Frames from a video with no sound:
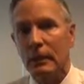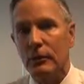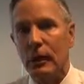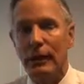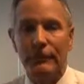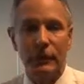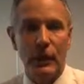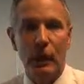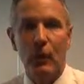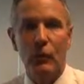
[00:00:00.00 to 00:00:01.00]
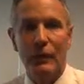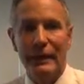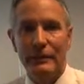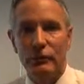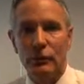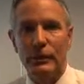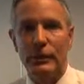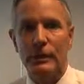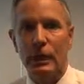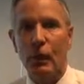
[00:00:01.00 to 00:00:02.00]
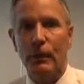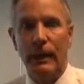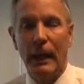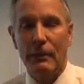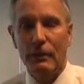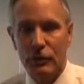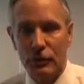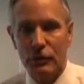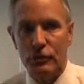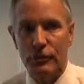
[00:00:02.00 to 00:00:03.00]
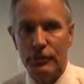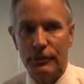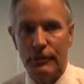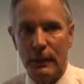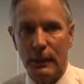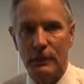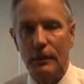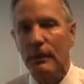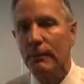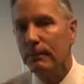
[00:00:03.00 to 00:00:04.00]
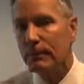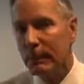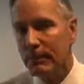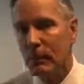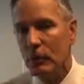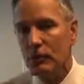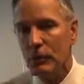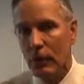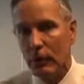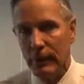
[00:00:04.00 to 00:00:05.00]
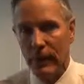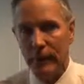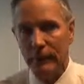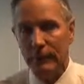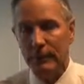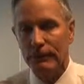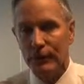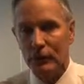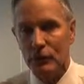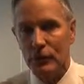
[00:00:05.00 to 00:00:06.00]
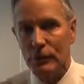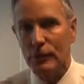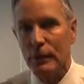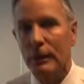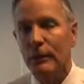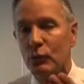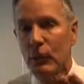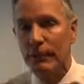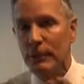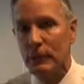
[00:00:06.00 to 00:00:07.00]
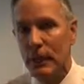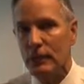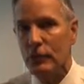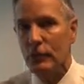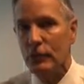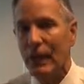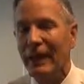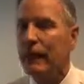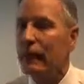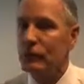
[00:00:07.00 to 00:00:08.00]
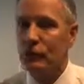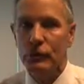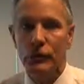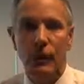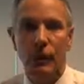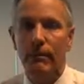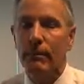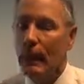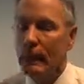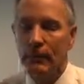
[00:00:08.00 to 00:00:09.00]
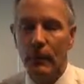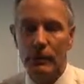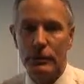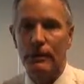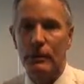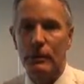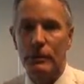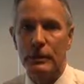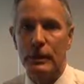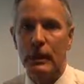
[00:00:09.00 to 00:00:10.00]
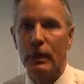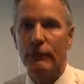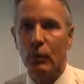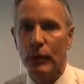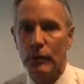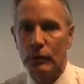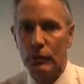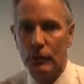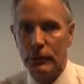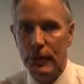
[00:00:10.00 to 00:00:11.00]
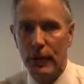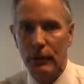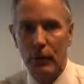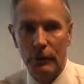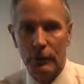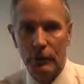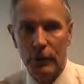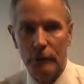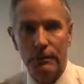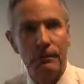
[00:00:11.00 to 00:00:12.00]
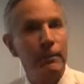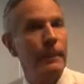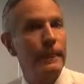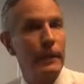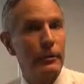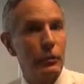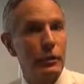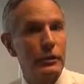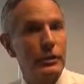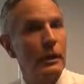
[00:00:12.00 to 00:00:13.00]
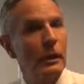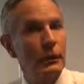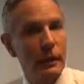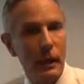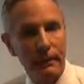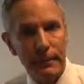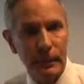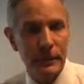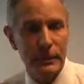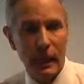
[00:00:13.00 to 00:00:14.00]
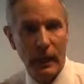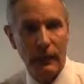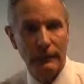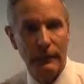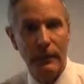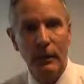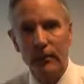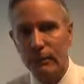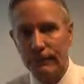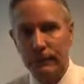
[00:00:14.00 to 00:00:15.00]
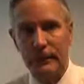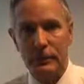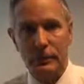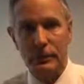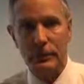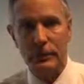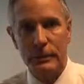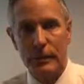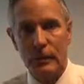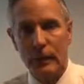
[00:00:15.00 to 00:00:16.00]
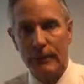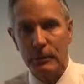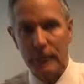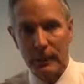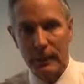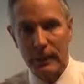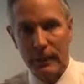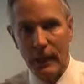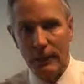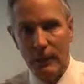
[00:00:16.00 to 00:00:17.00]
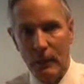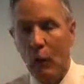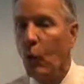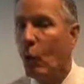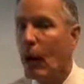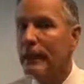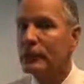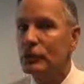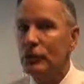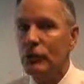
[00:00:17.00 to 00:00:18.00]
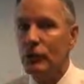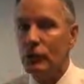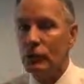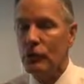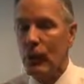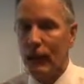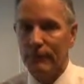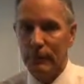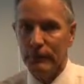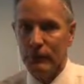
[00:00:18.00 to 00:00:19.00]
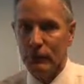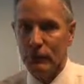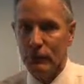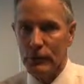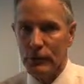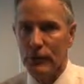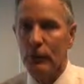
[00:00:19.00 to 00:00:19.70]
you have to know injuries and know about surgeries and things. People who know that, the professionals, can represent you and get you many multiples of what you could get on your own. In other words, the companies have professionals representing them. Why shouldn't you have professionals